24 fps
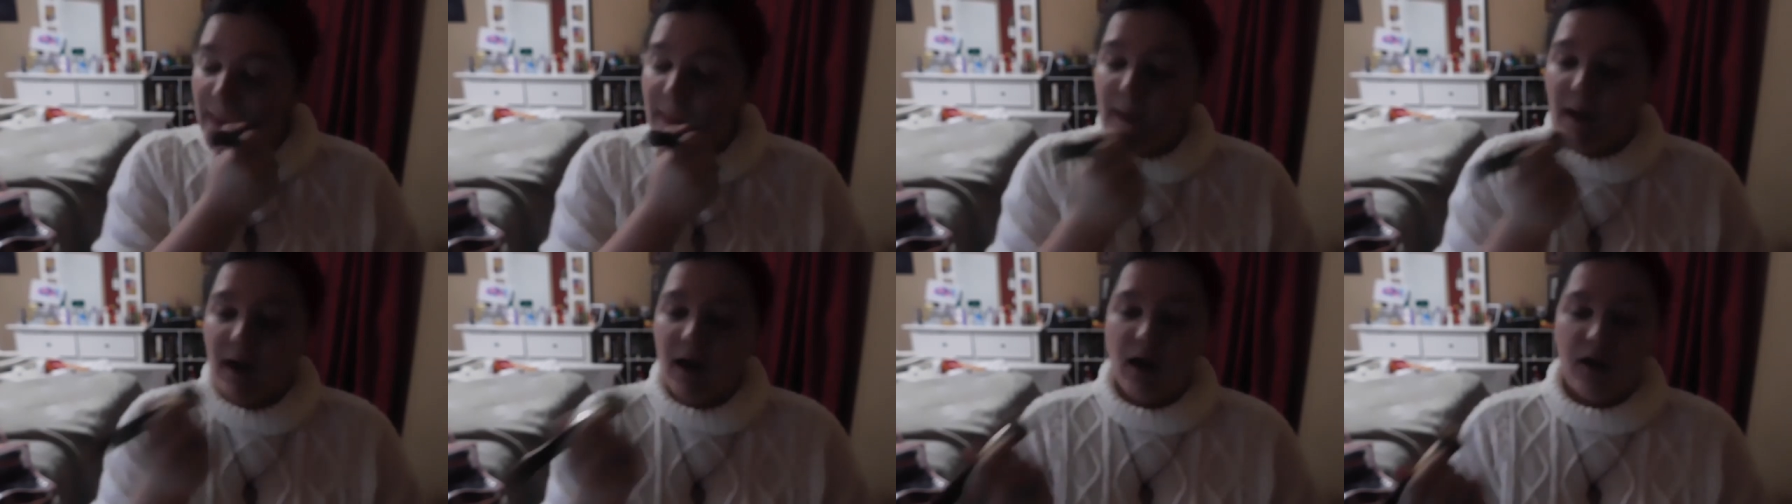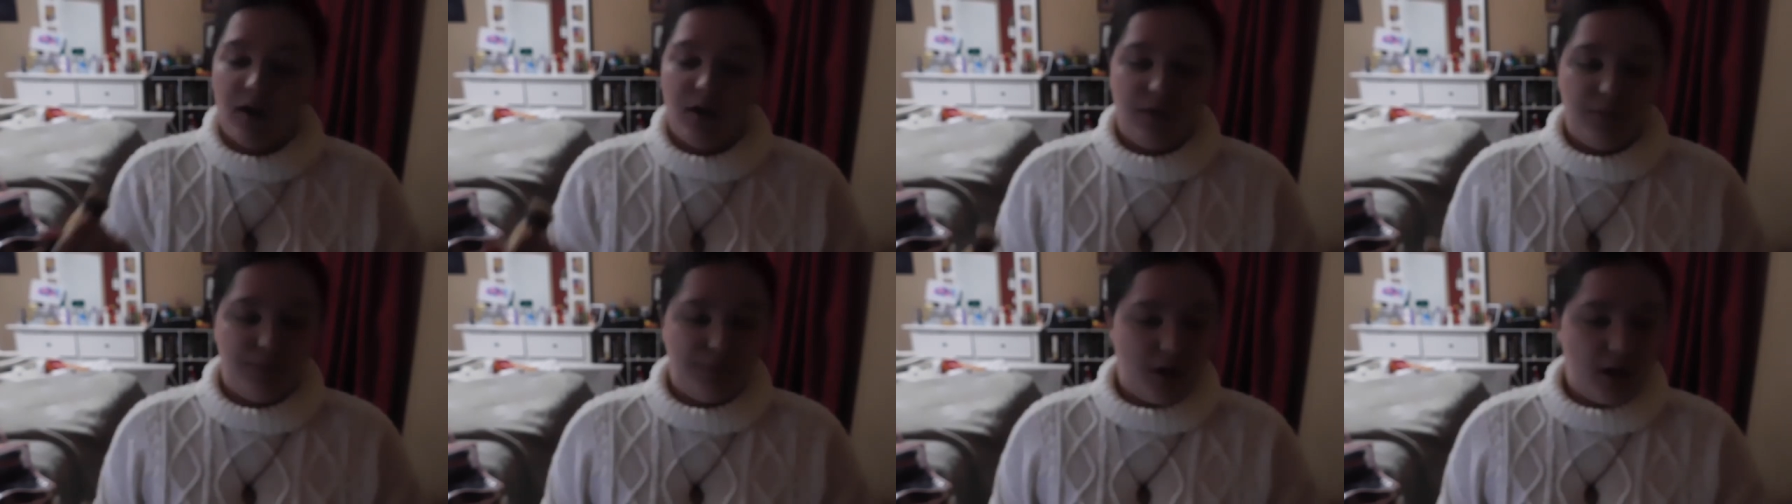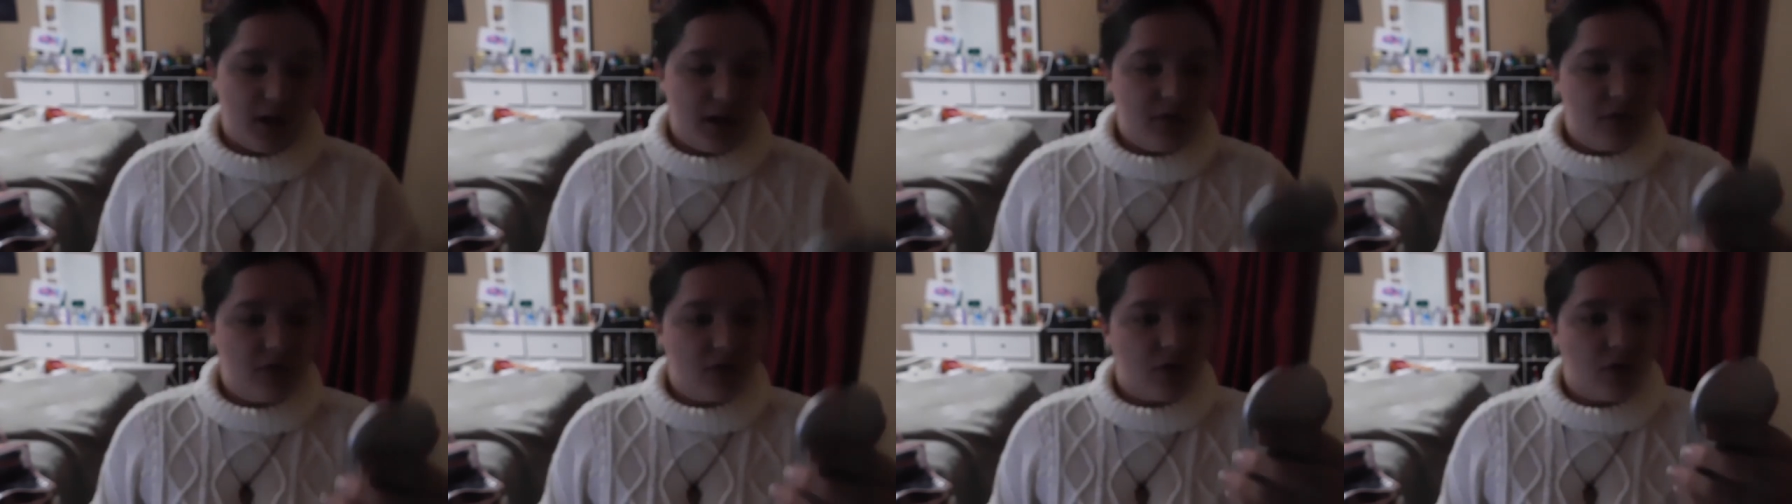I'll
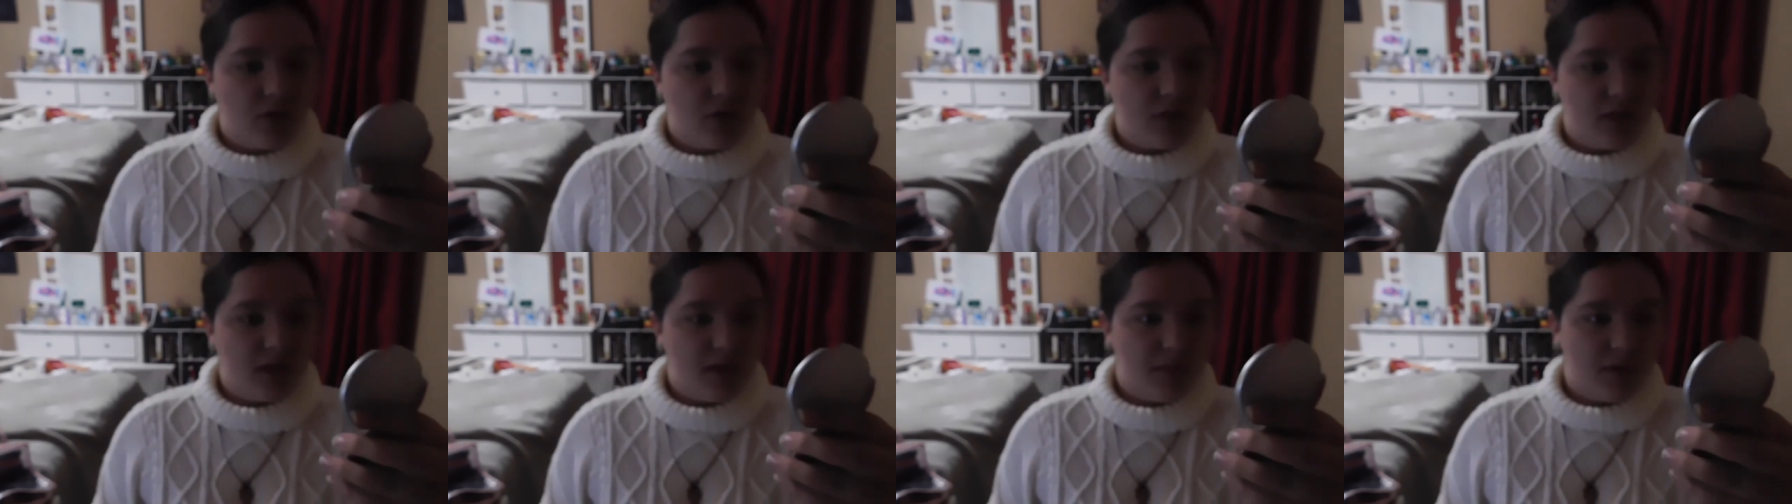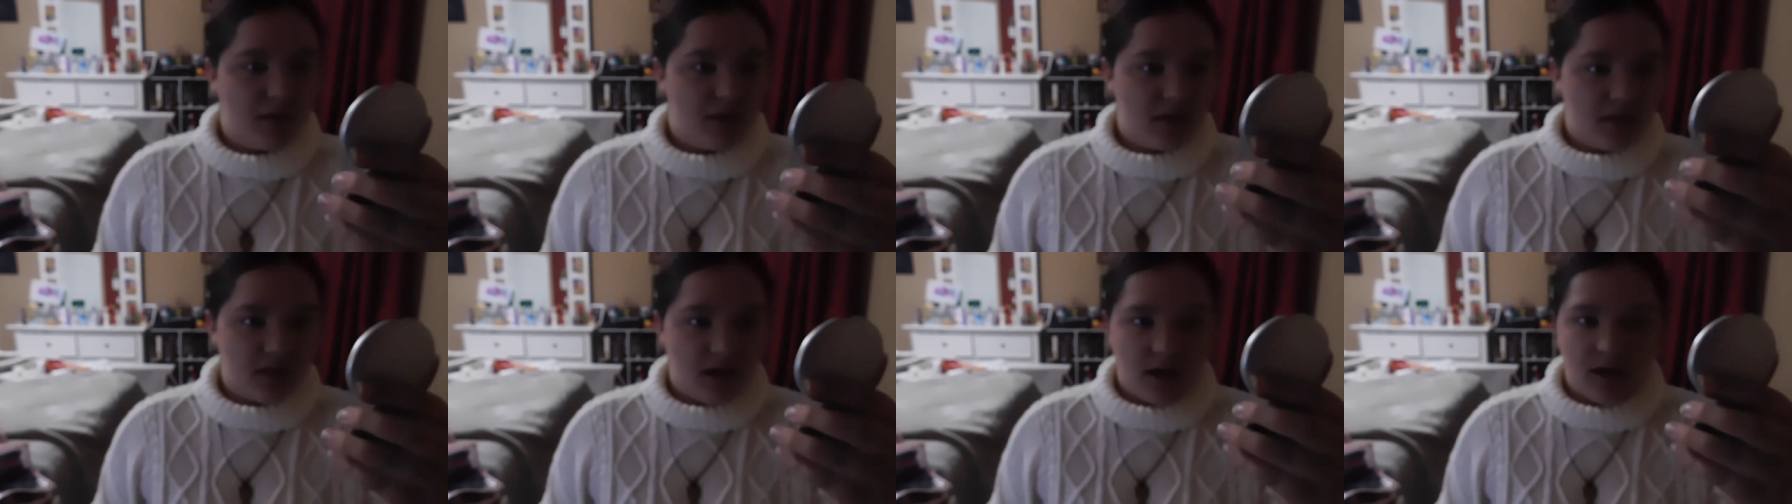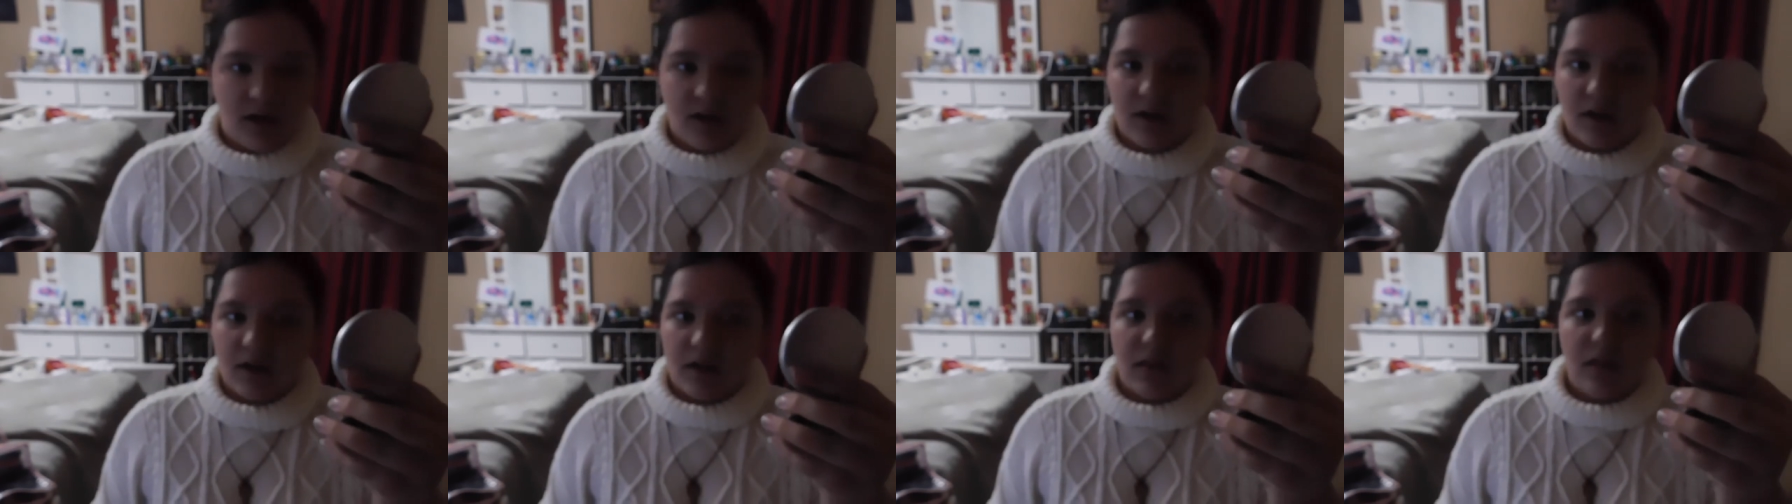probably record them on
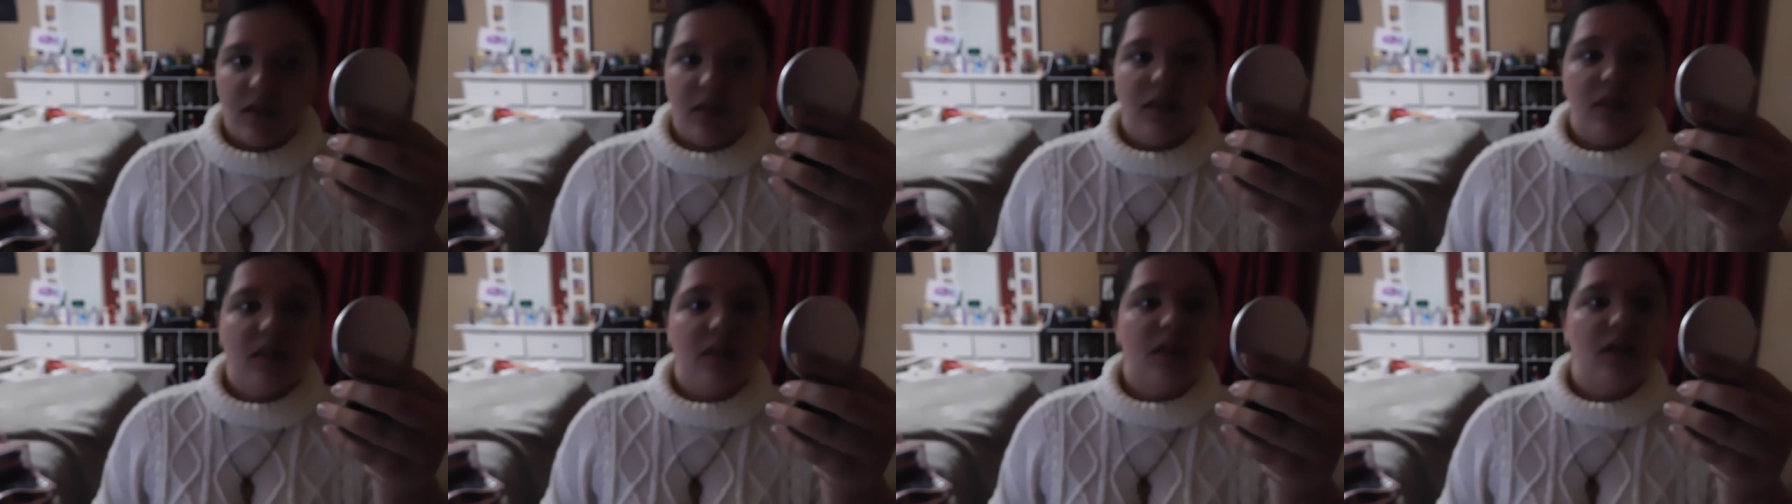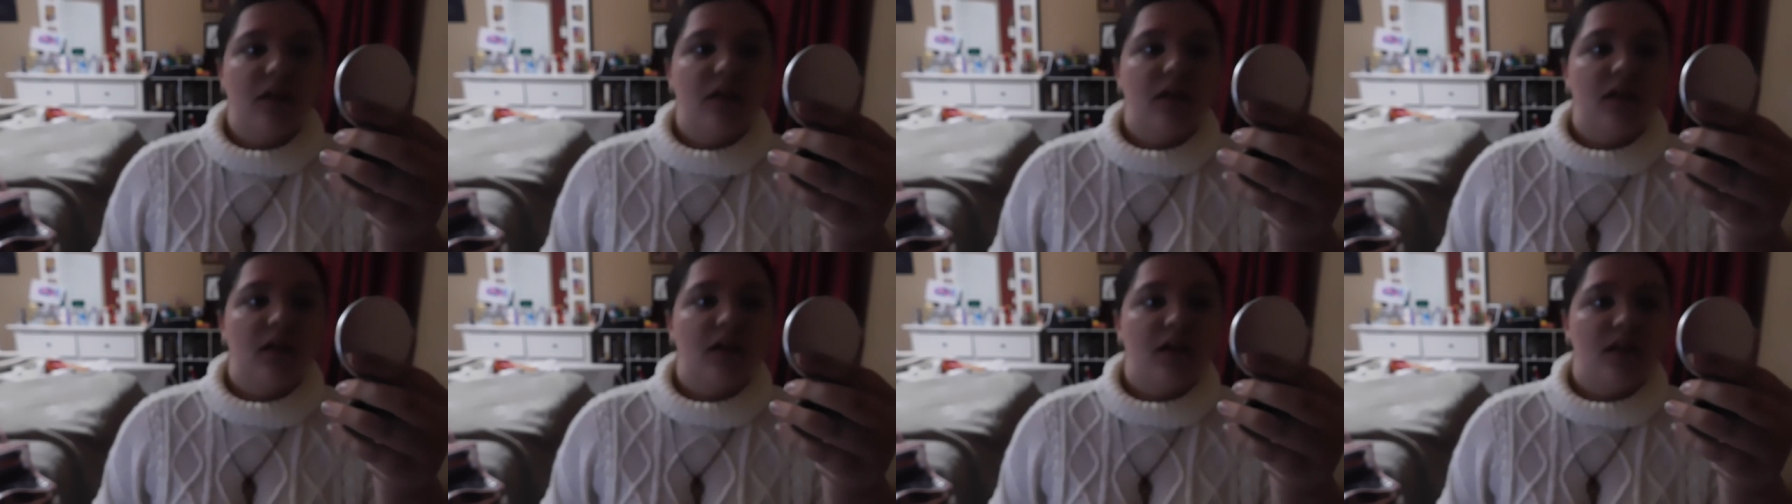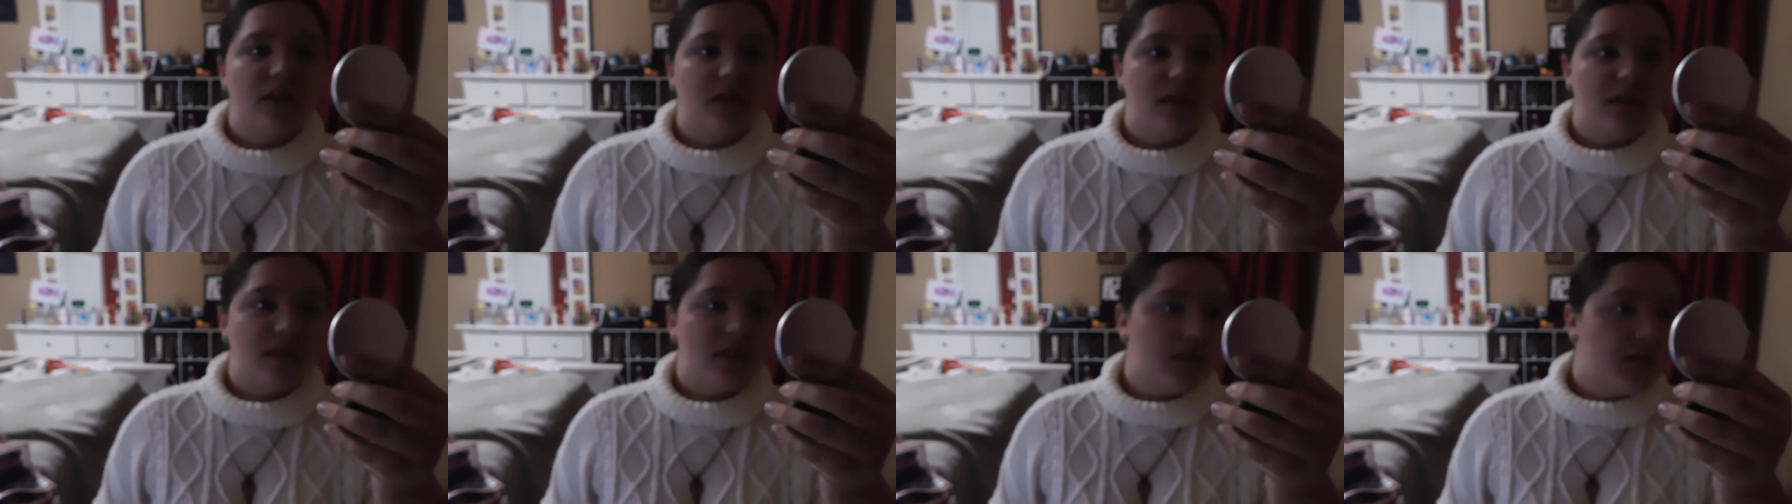Saturdays and Sundays
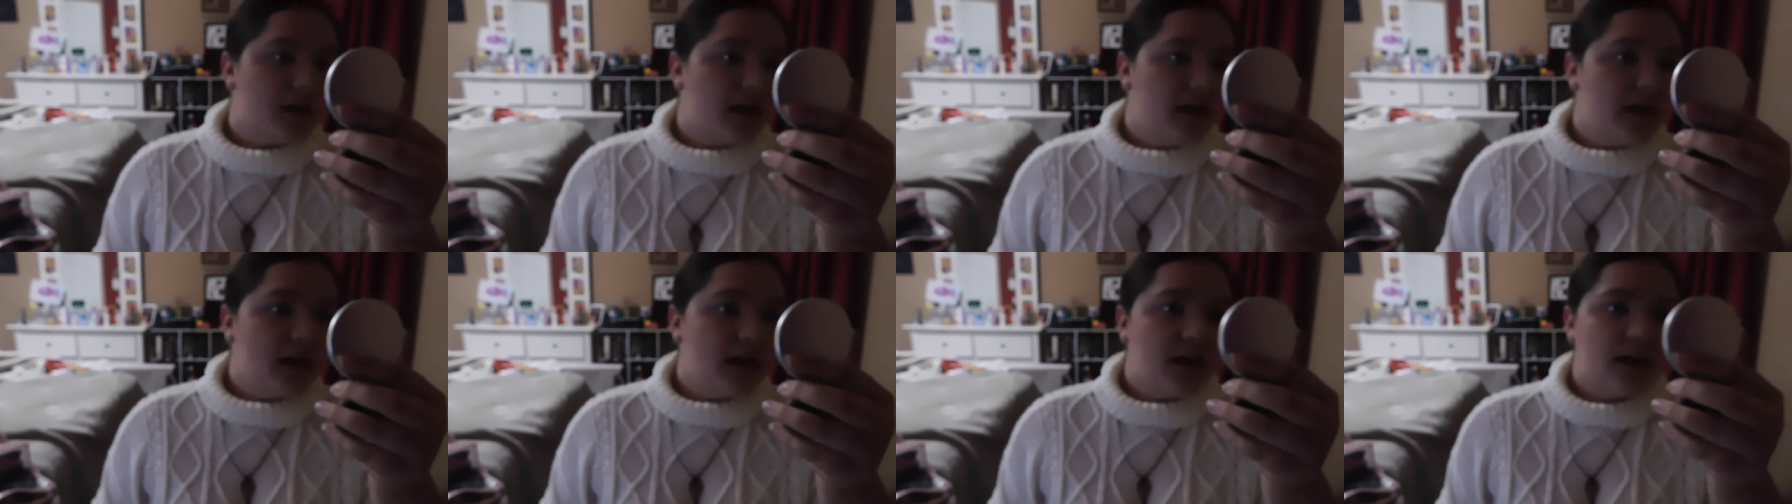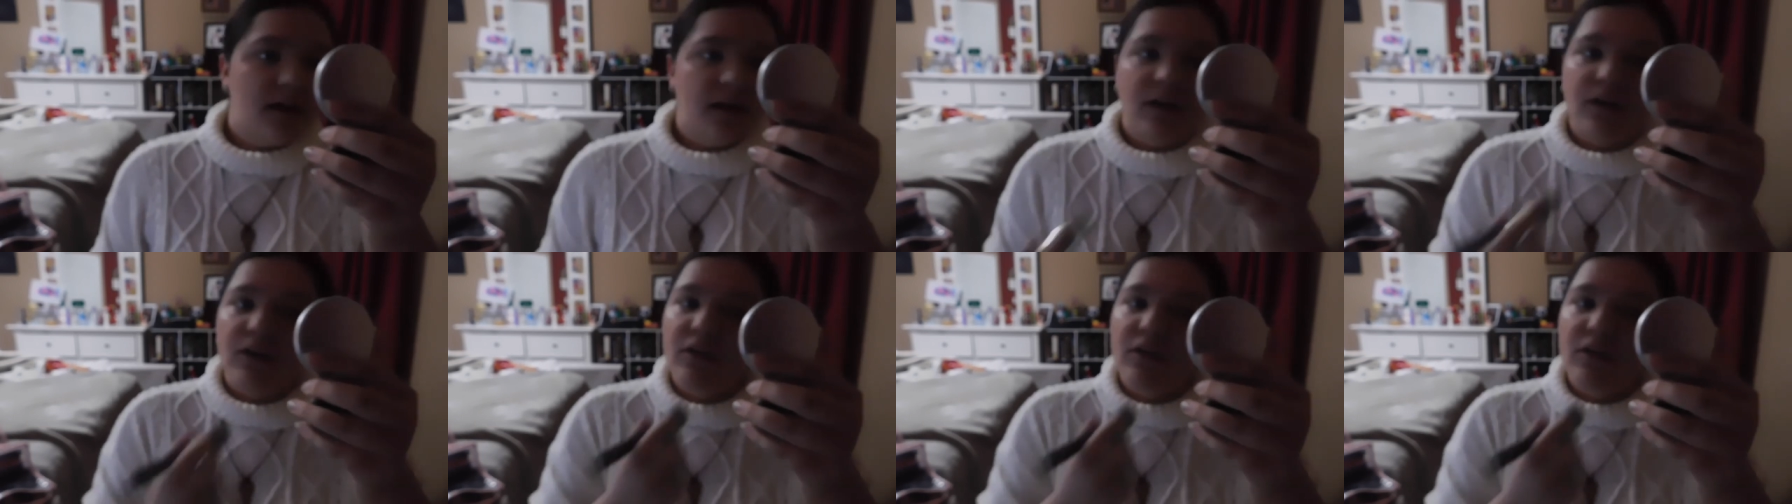and the lighting in here